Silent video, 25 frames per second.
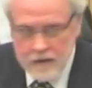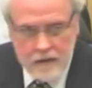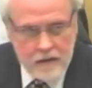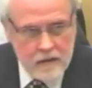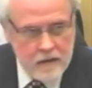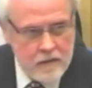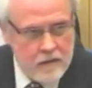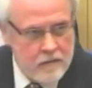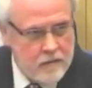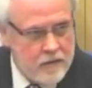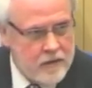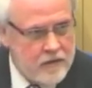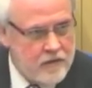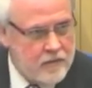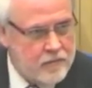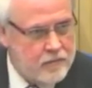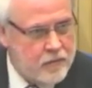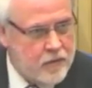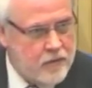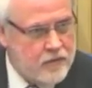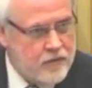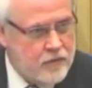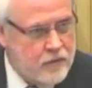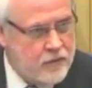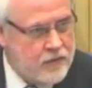which
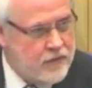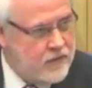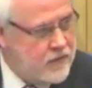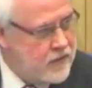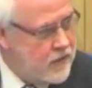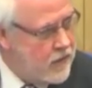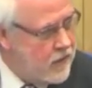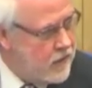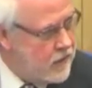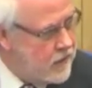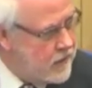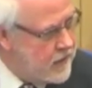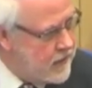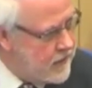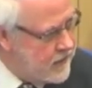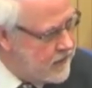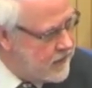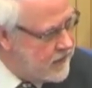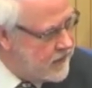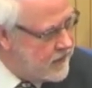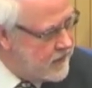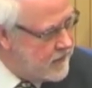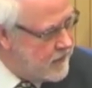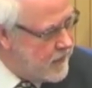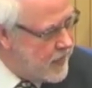produce
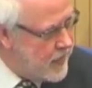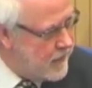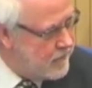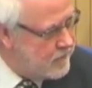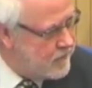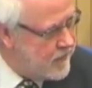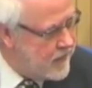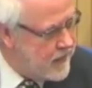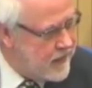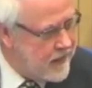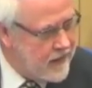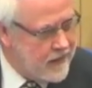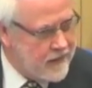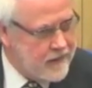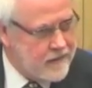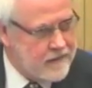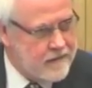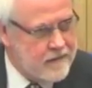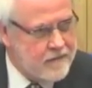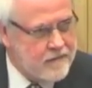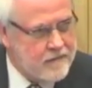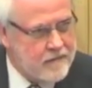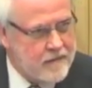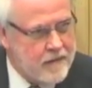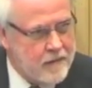noise. And
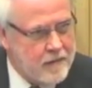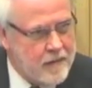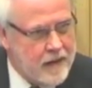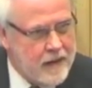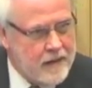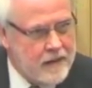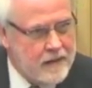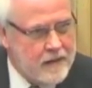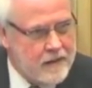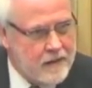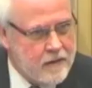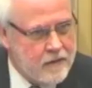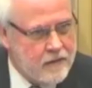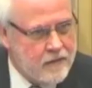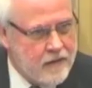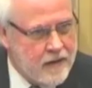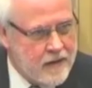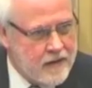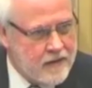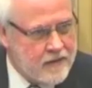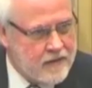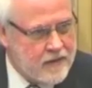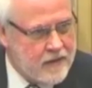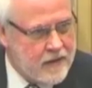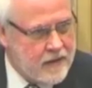the mandate of
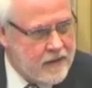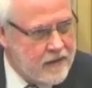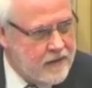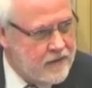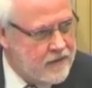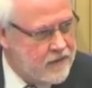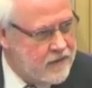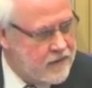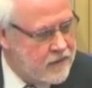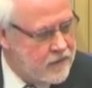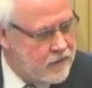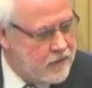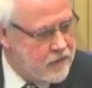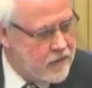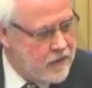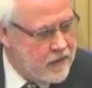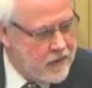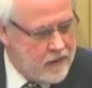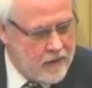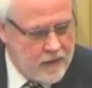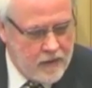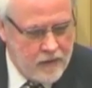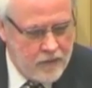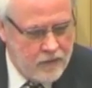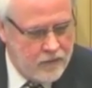UNSCEAR is to
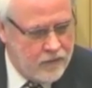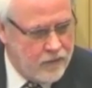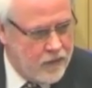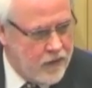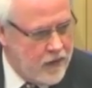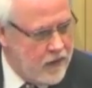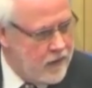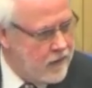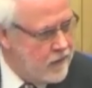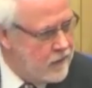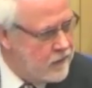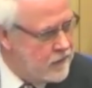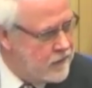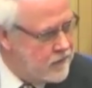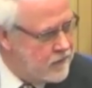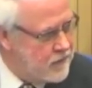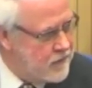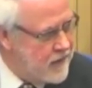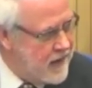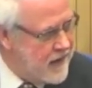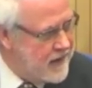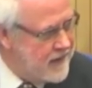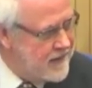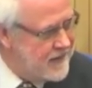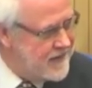follow
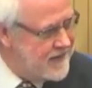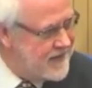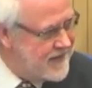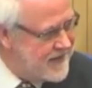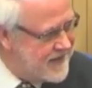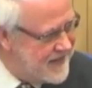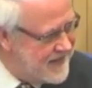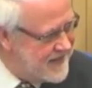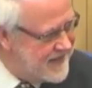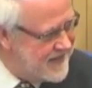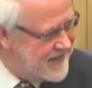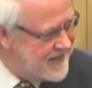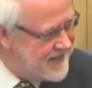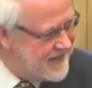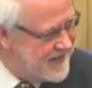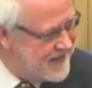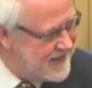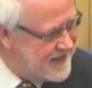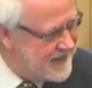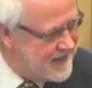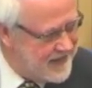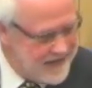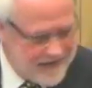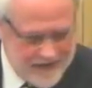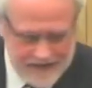trends
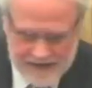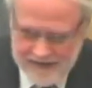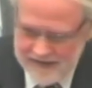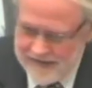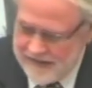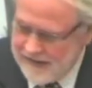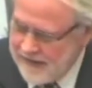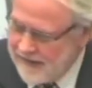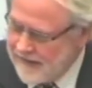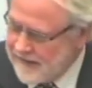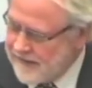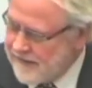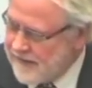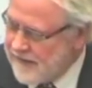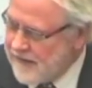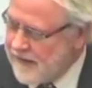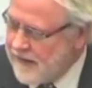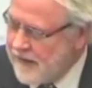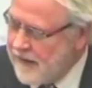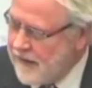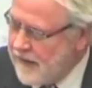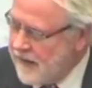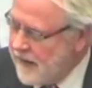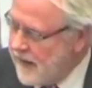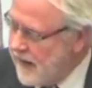in these things.
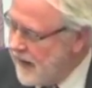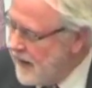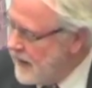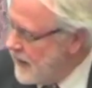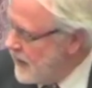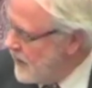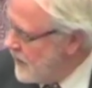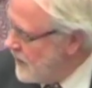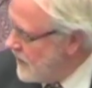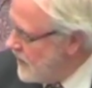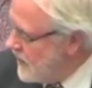And it's